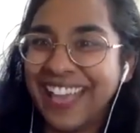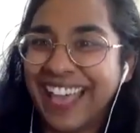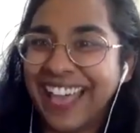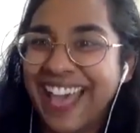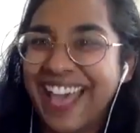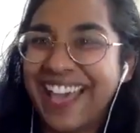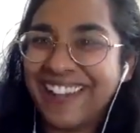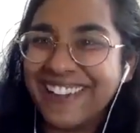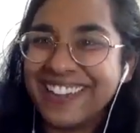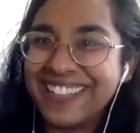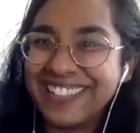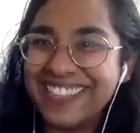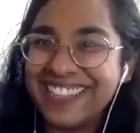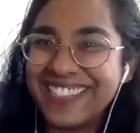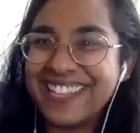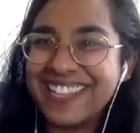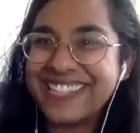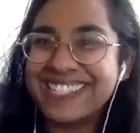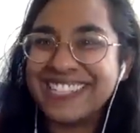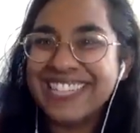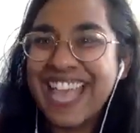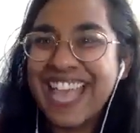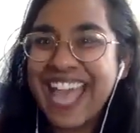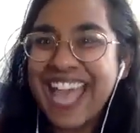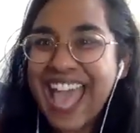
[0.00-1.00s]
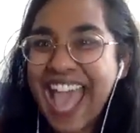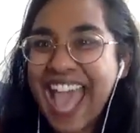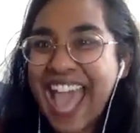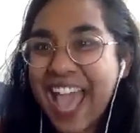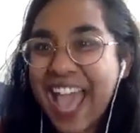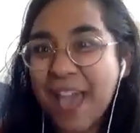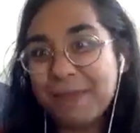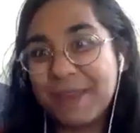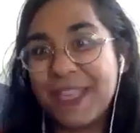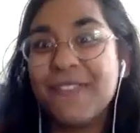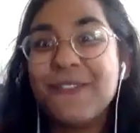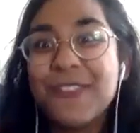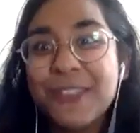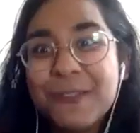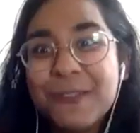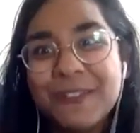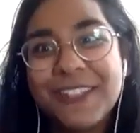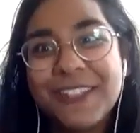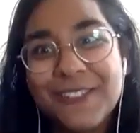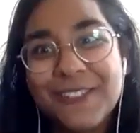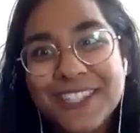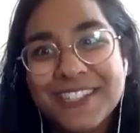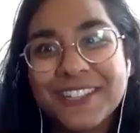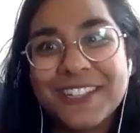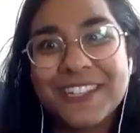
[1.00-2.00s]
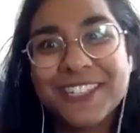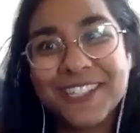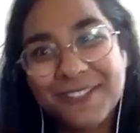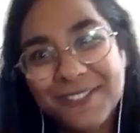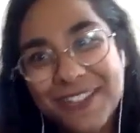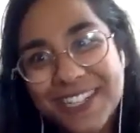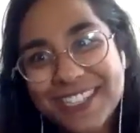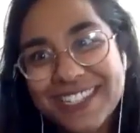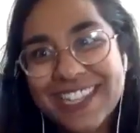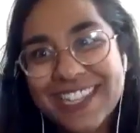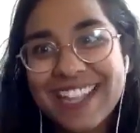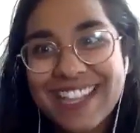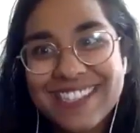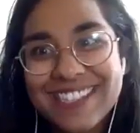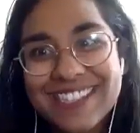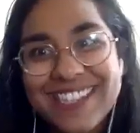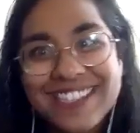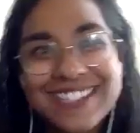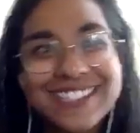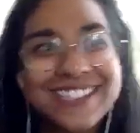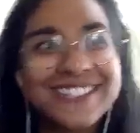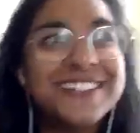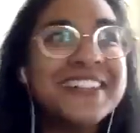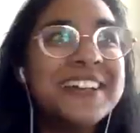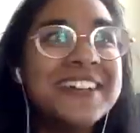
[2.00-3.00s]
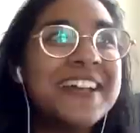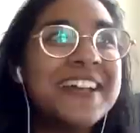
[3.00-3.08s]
How did this happen? If you believe in souls, which I guess I do.